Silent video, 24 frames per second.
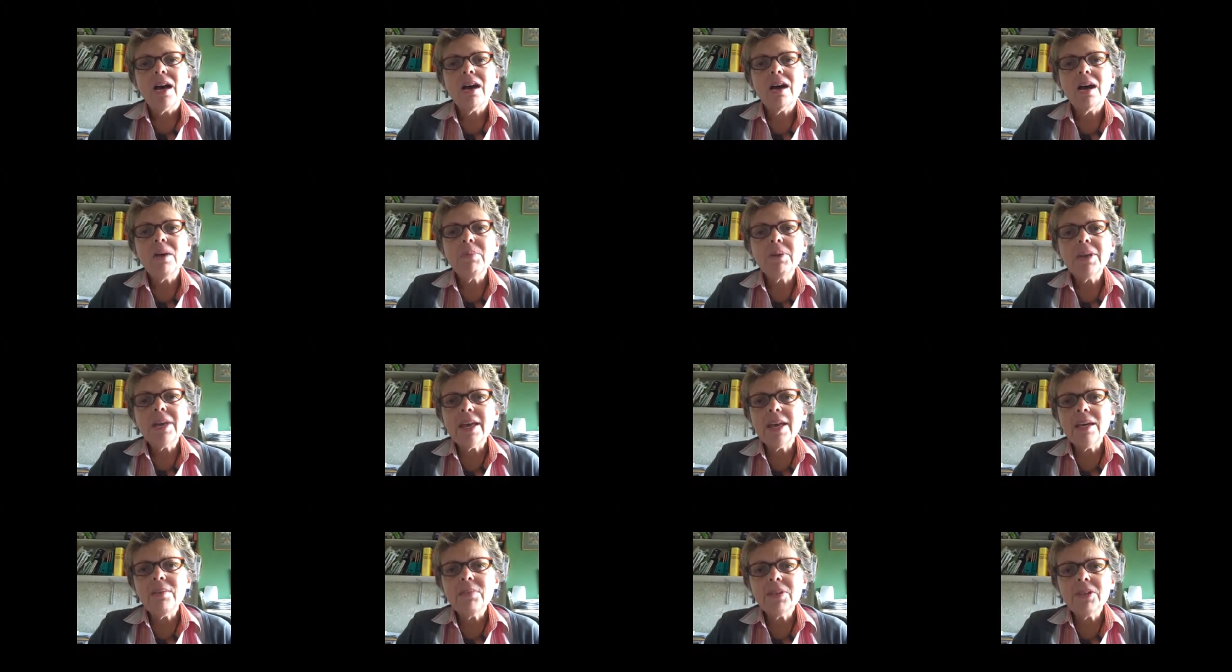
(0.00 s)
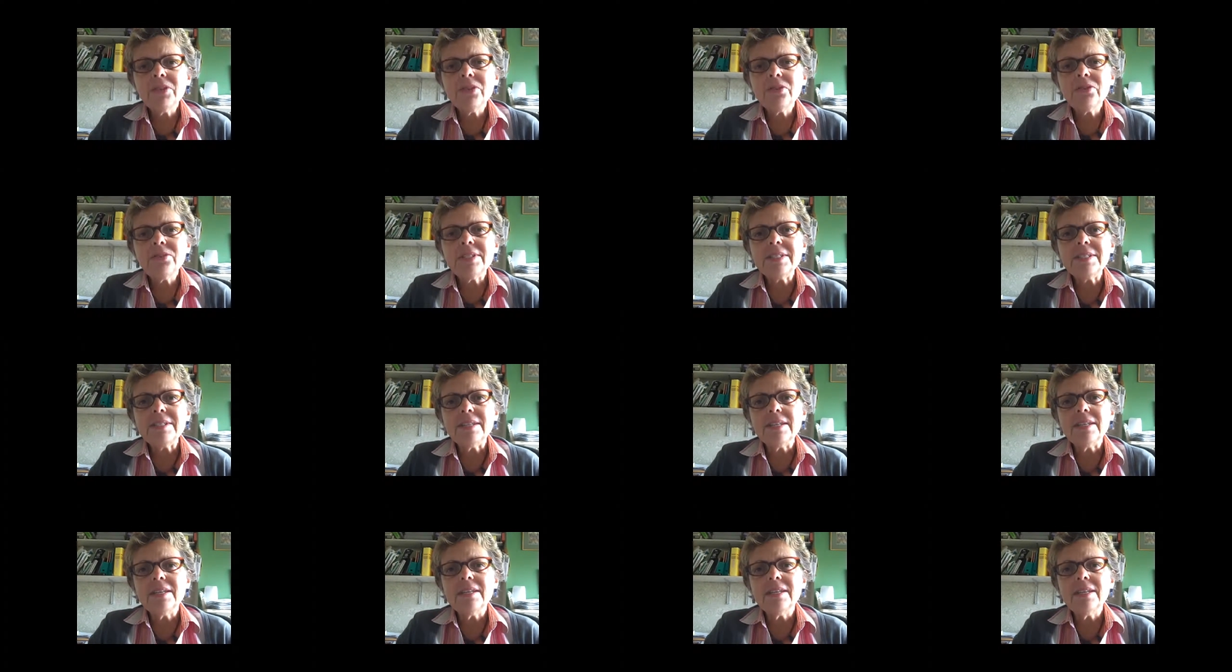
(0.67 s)
I became
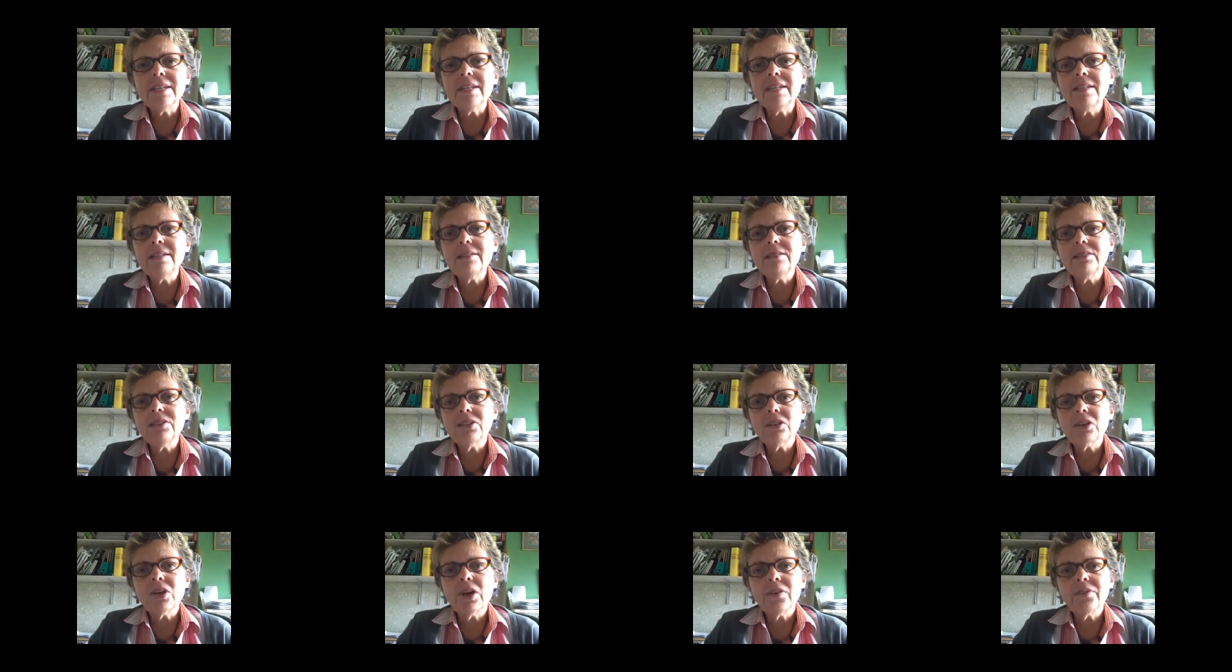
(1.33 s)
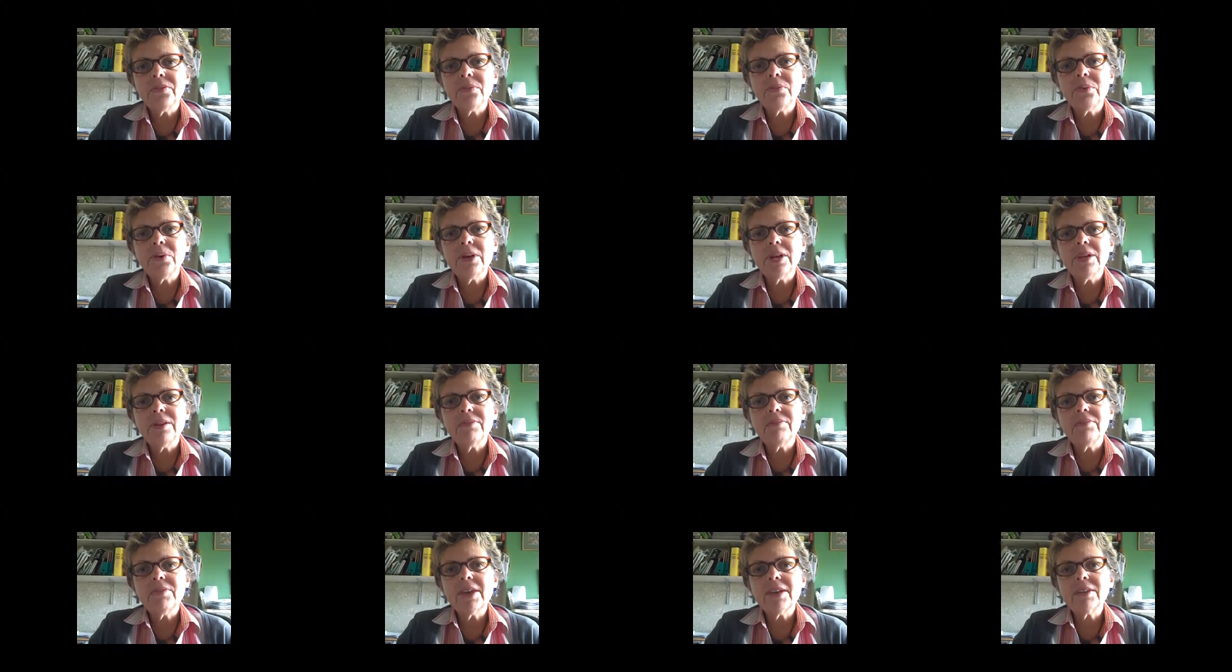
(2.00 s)
interested in
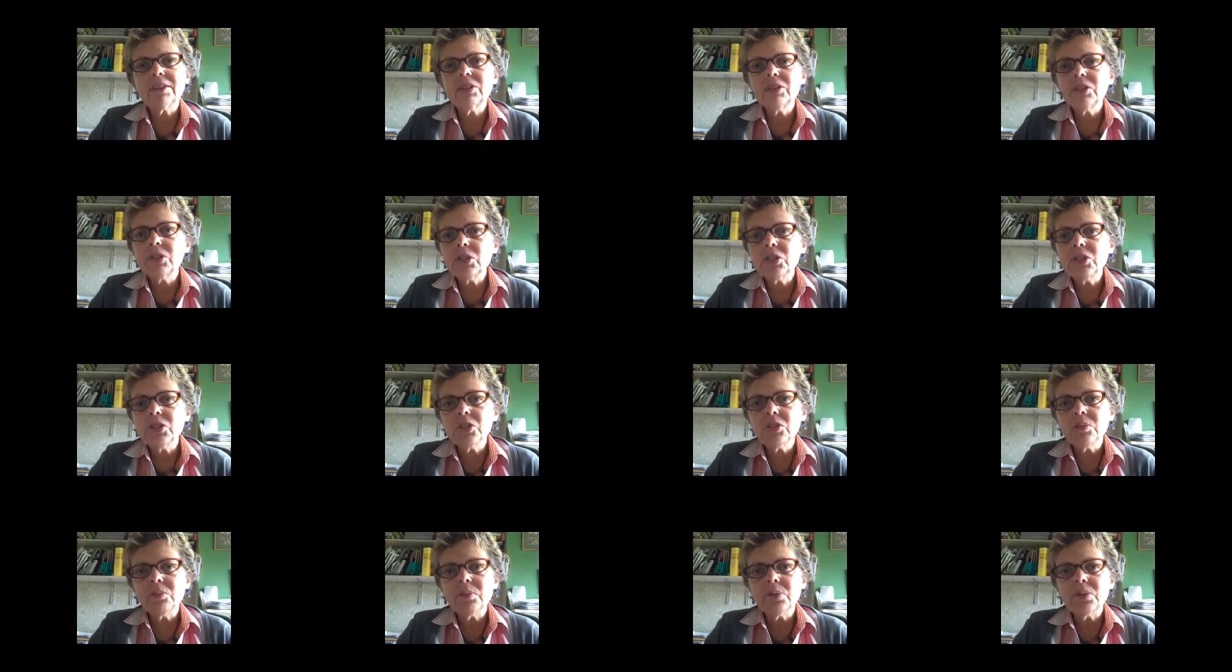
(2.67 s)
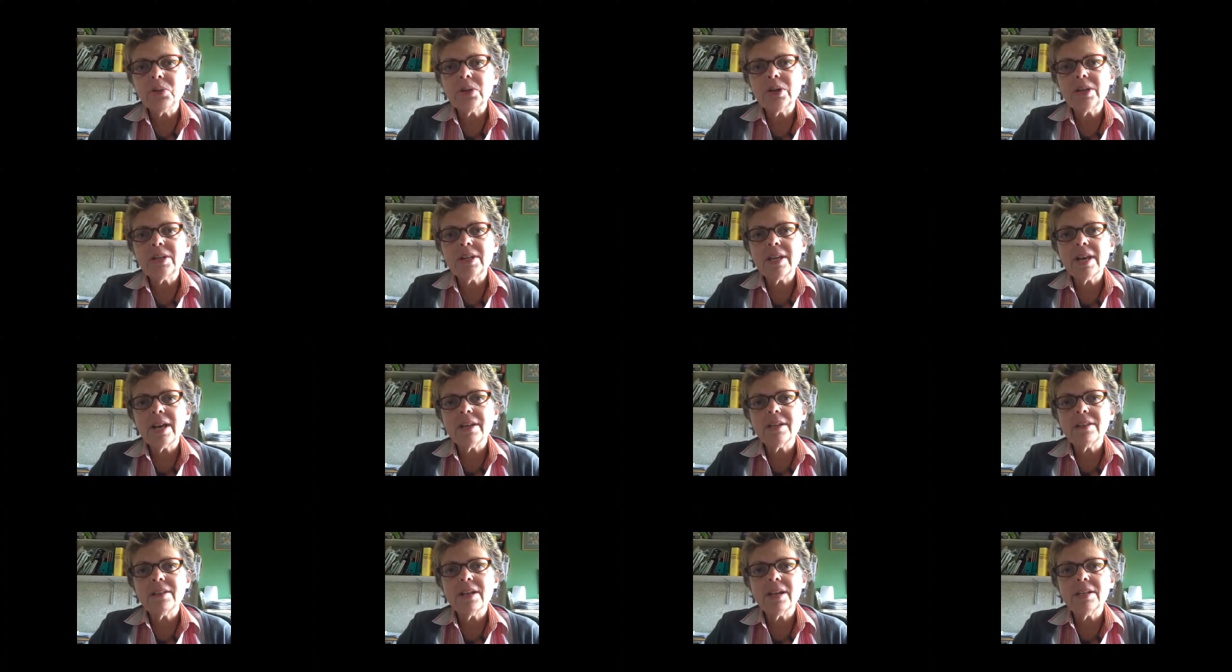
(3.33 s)
software that could support
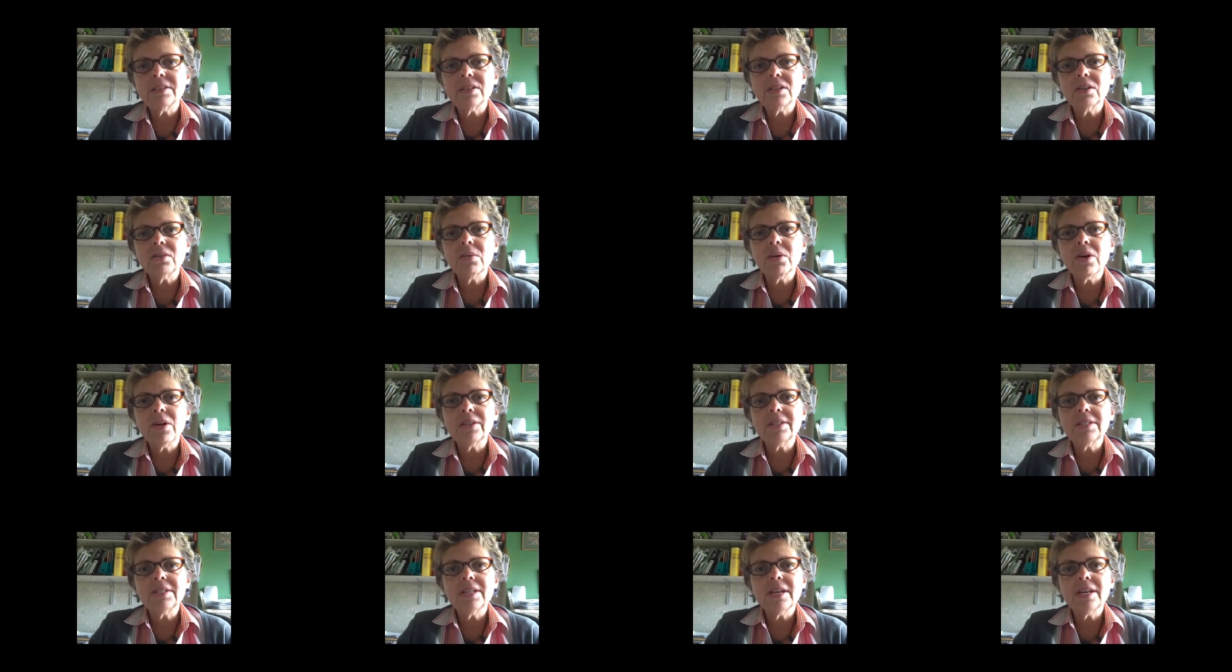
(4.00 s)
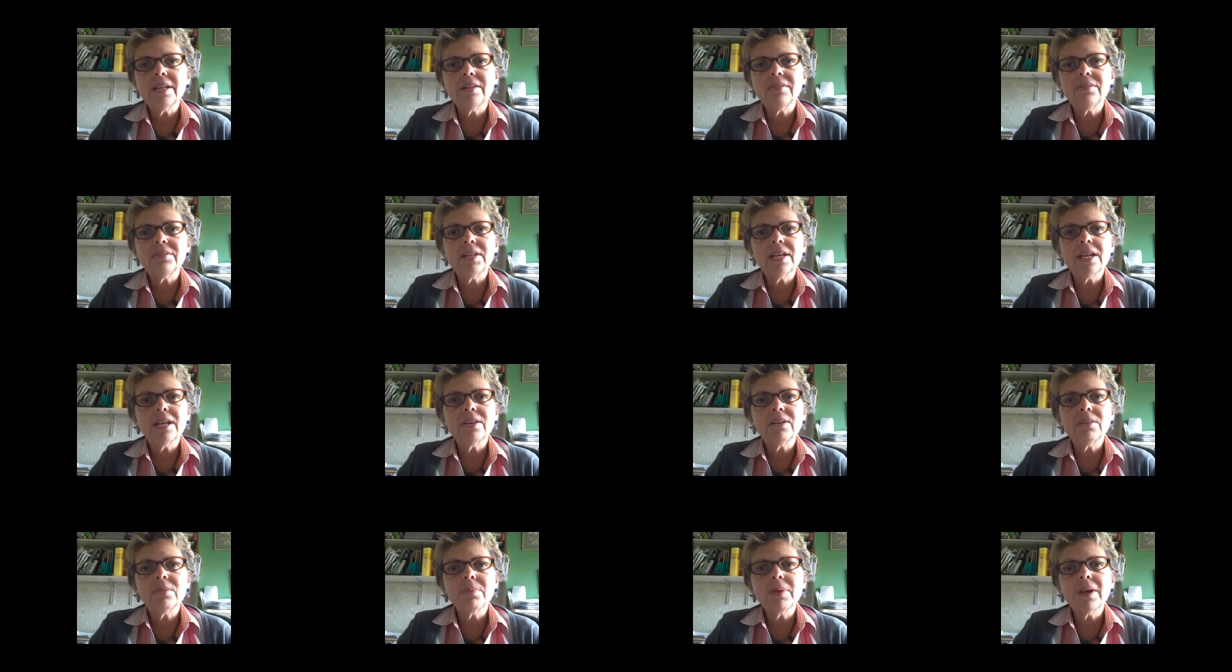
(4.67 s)
analyzing qualitative
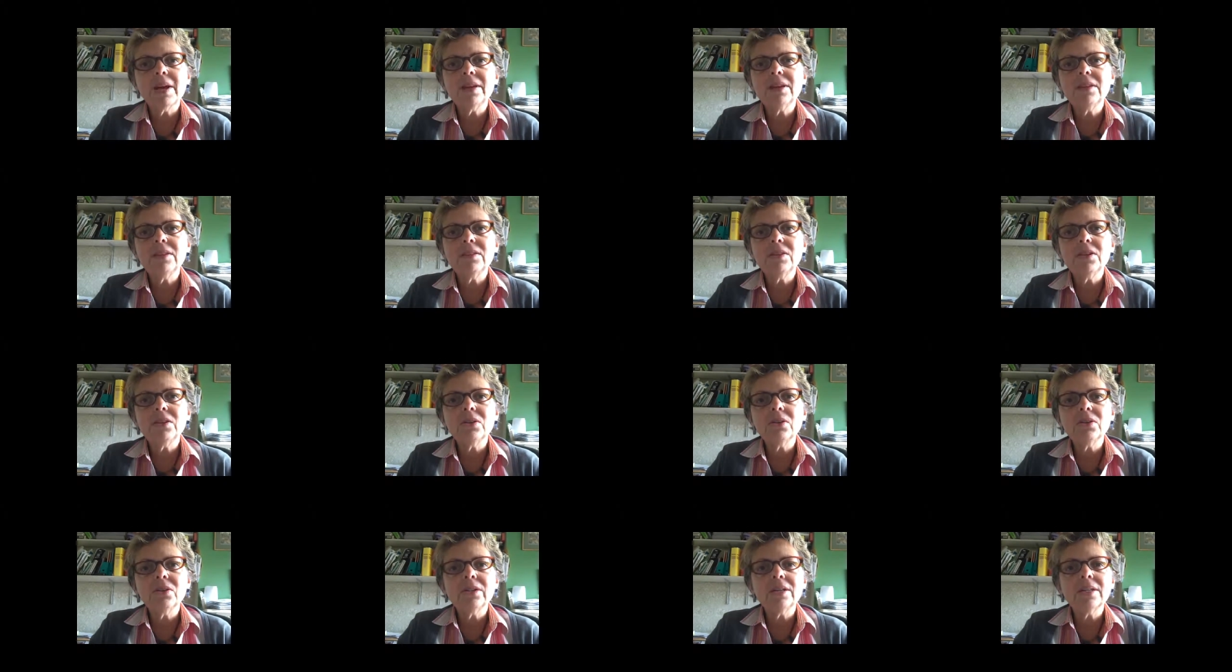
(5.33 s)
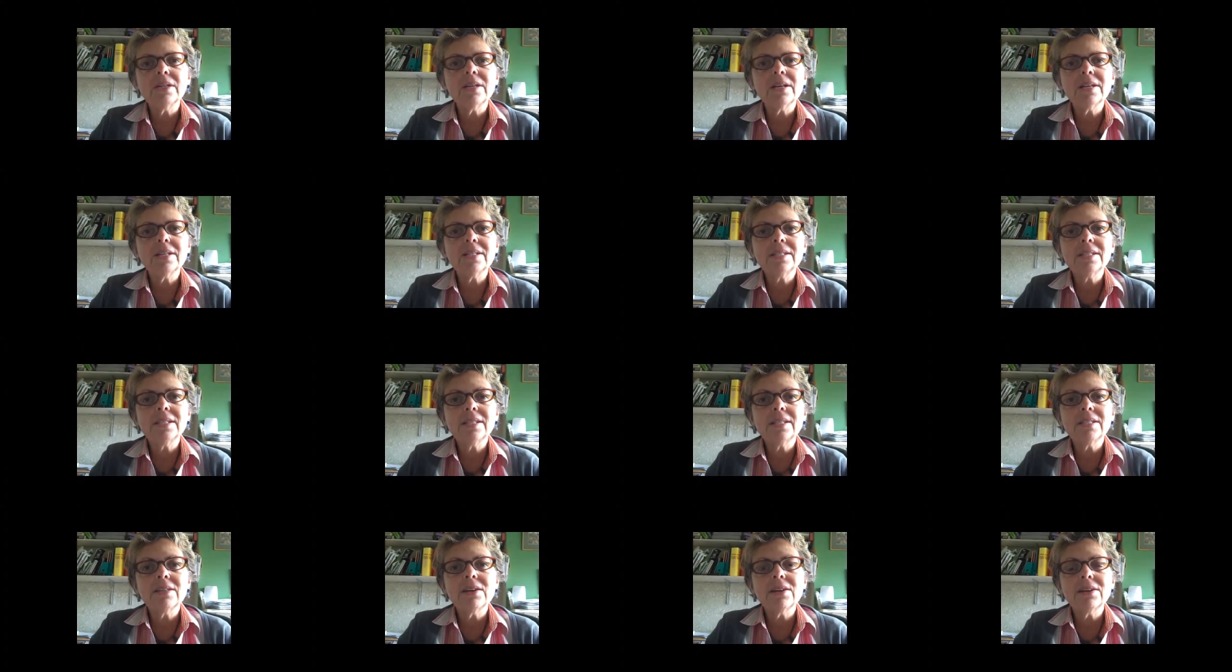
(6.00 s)
data back in the early
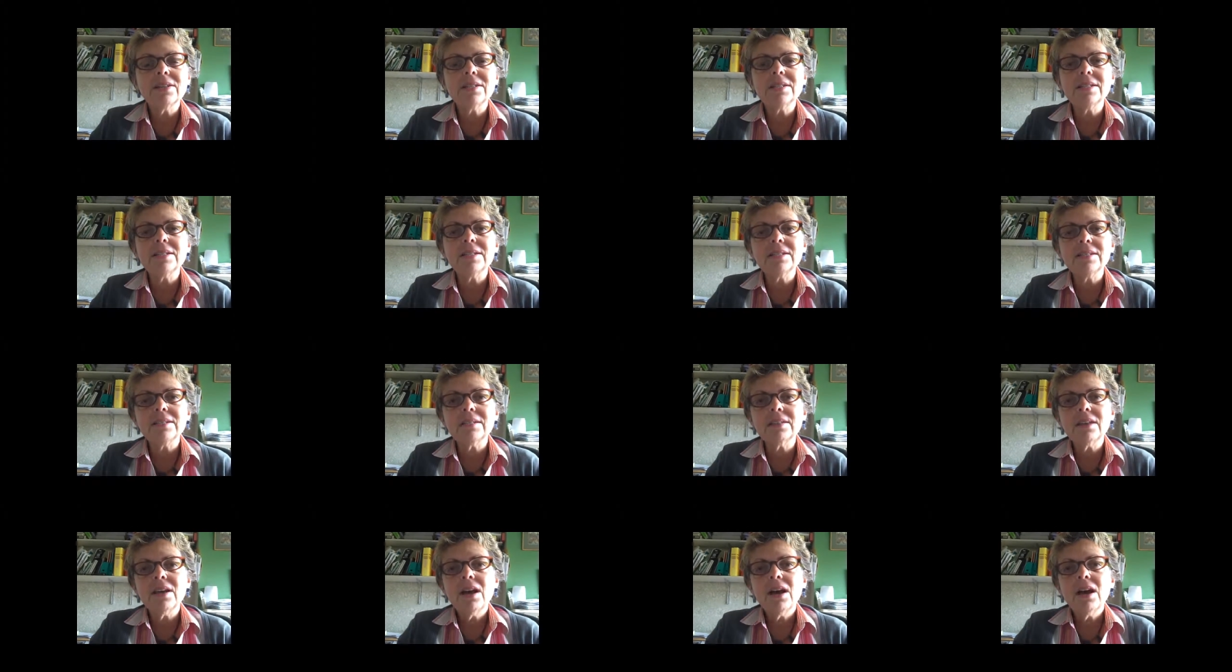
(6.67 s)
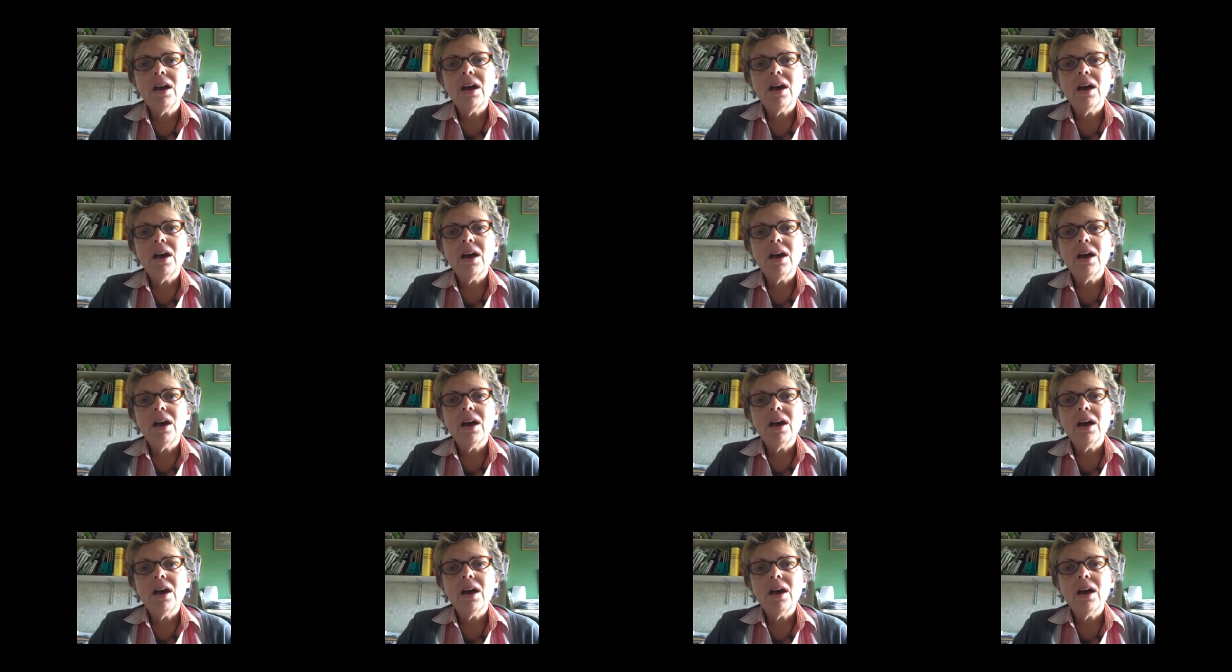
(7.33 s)
1990s.